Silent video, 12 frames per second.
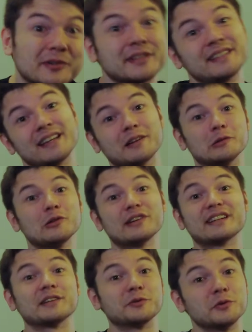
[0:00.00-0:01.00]
going to take a
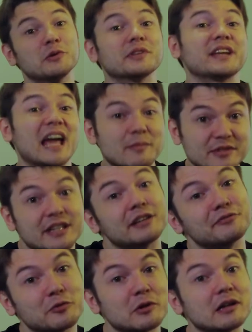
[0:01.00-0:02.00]
look at Google and Amazon
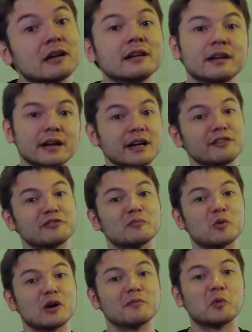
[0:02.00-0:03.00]
for
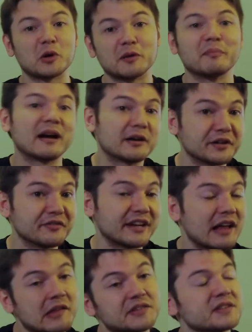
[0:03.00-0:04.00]
for a more comparative
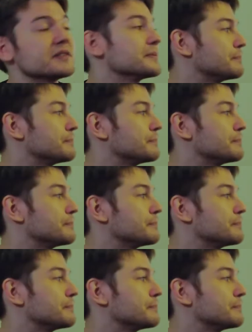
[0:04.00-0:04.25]
analysis.